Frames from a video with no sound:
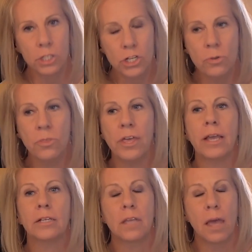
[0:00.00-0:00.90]
Two
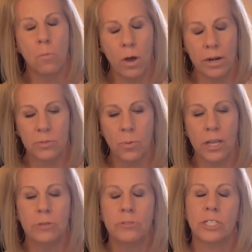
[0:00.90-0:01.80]
things. And one is
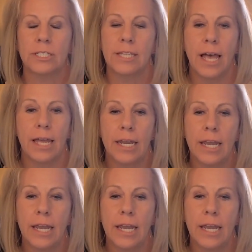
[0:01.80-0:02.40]
what you just said.